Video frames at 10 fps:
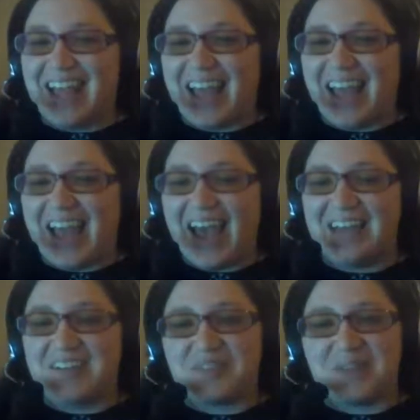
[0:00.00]

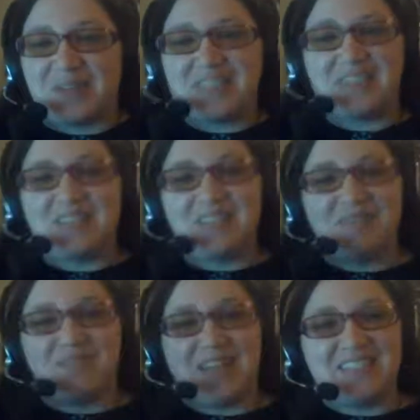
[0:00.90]
And the rest of these
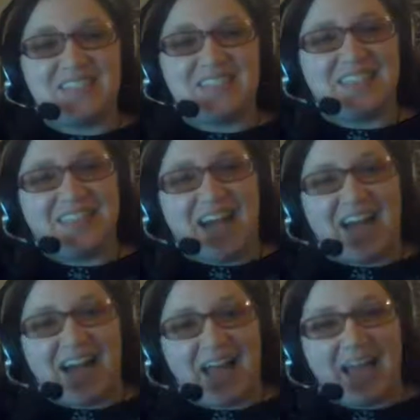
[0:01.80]
events did not
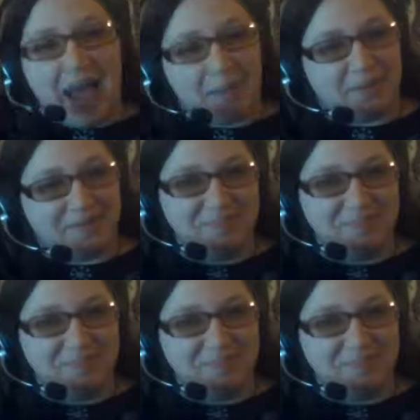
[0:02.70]
happen.